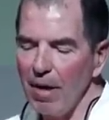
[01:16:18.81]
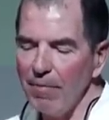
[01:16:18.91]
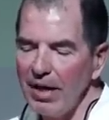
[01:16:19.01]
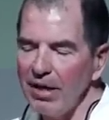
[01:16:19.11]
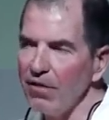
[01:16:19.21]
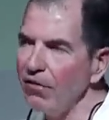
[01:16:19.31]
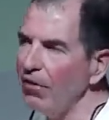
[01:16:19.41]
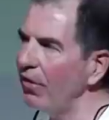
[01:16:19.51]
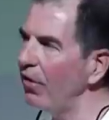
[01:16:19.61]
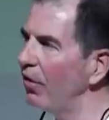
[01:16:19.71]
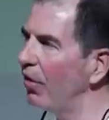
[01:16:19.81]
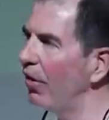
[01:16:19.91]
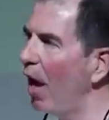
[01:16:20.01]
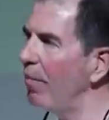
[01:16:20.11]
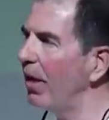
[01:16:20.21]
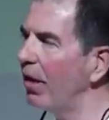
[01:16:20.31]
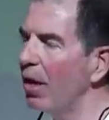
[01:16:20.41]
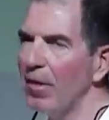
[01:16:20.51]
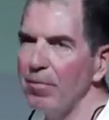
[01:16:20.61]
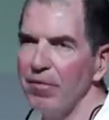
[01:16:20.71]
I made the decision to not
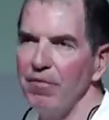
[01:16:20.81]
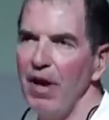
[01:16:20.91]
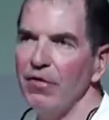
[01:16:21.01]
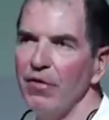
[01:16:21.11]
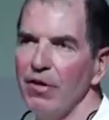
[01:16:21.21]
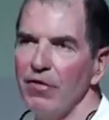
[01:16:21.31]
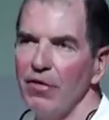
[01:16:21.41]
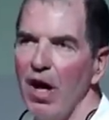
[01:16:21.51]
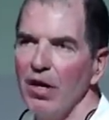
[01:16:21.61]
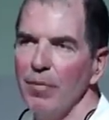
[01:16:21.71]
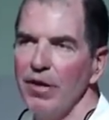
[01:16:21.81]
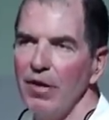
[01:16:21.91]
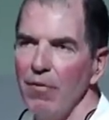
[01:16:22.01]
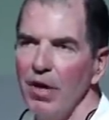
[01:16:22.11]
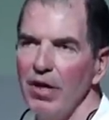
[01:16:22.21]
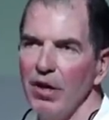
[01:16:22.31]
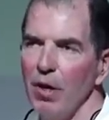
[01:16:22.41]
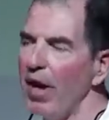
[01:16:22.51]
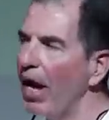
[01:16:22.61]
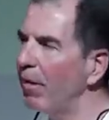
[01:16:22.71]
become a professor and a scholar, but I wanted to
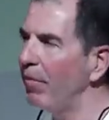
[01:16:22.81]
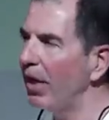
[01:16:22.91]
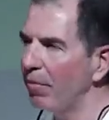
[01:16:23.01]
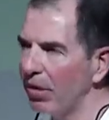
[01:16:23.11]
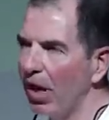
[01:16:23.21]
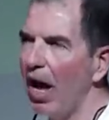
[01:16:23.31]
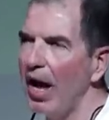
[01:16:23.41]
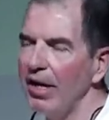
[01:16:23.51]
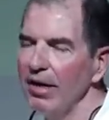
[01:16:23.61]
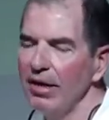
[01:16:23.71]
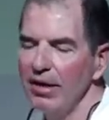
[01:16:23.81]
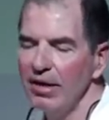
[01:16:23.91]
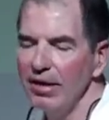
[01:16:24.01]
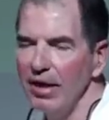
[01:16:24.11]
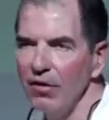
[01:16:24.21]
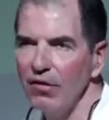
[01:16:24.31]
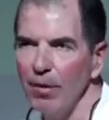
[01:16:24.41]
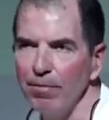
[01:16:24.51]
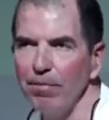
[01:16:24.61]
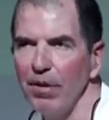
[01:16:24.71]
go back and be an applied
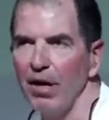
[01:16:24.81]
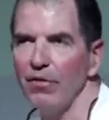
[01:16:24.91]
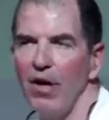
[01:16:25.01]
leadership uh,